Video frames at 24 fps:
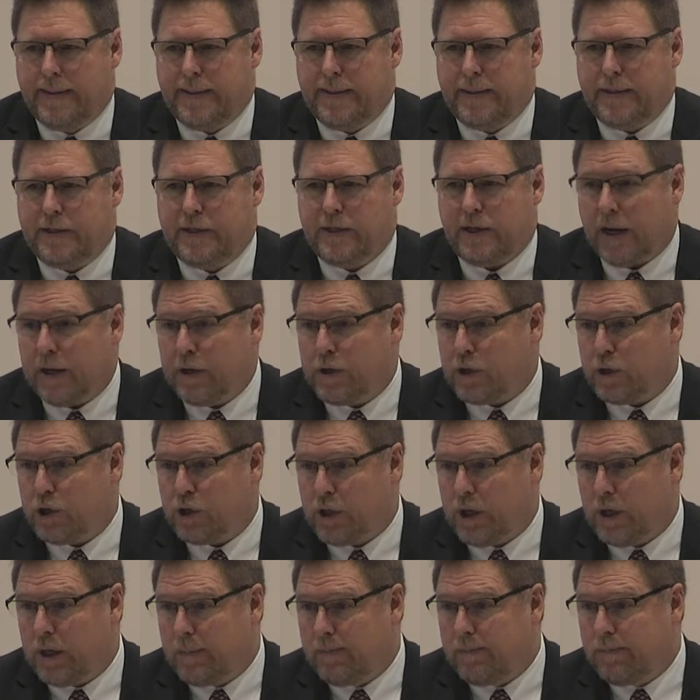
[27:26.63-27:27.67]

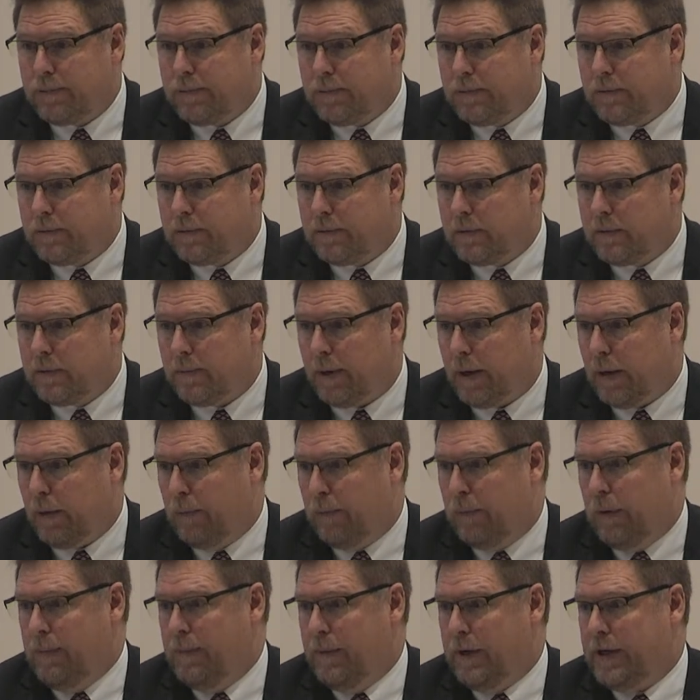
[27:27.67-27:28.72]
censorship
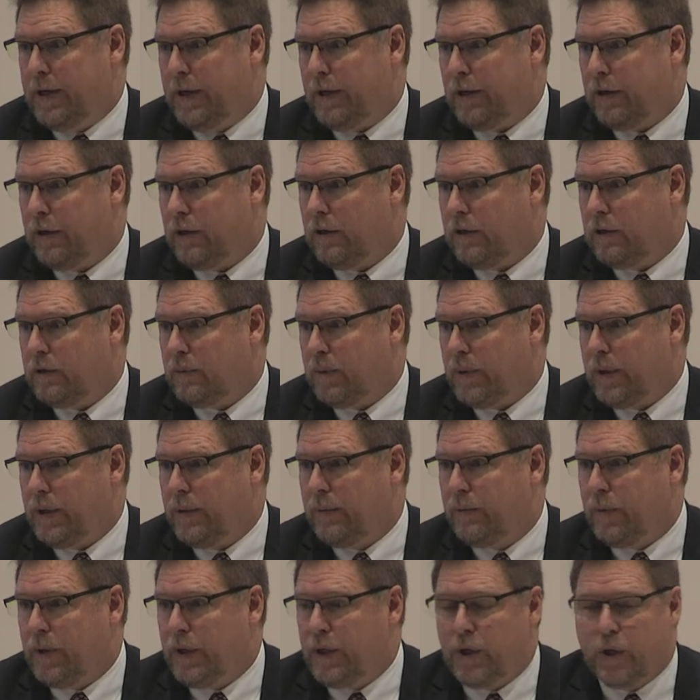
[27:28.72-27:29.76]
about what materials we
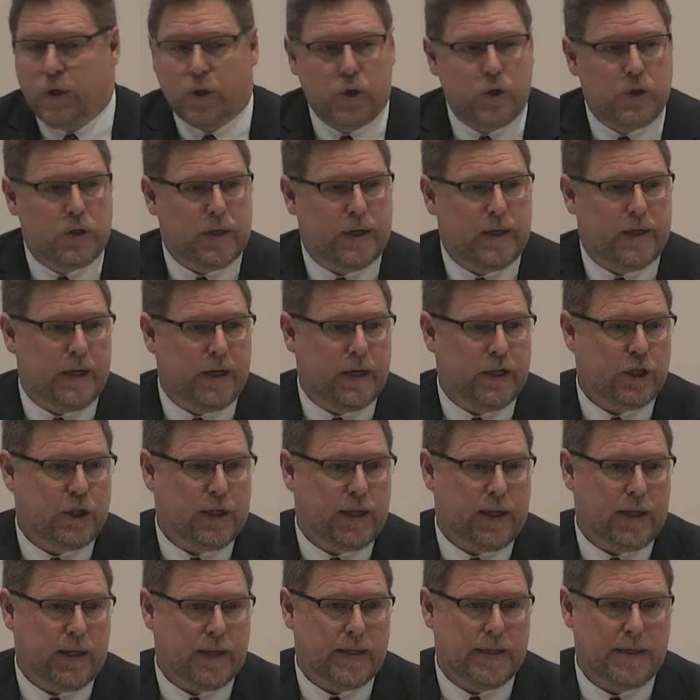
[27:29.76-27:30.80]
use to teach
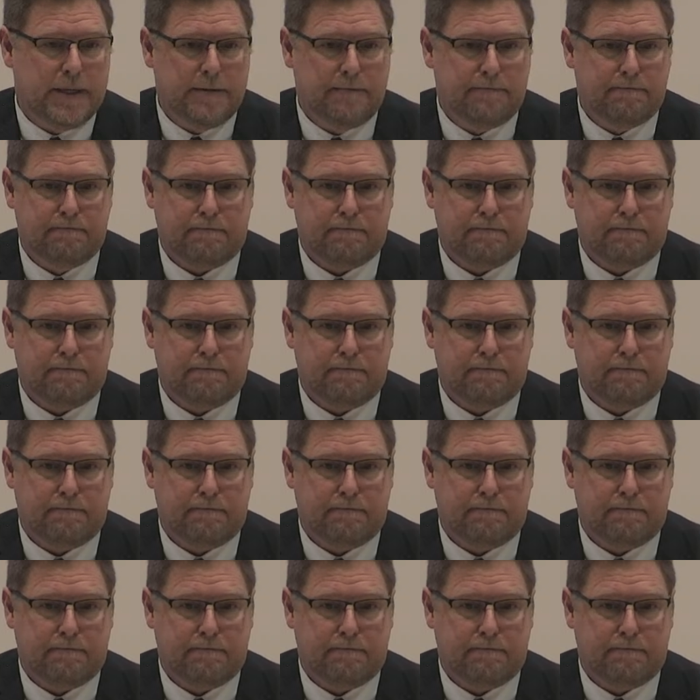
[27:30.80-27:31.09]
kids,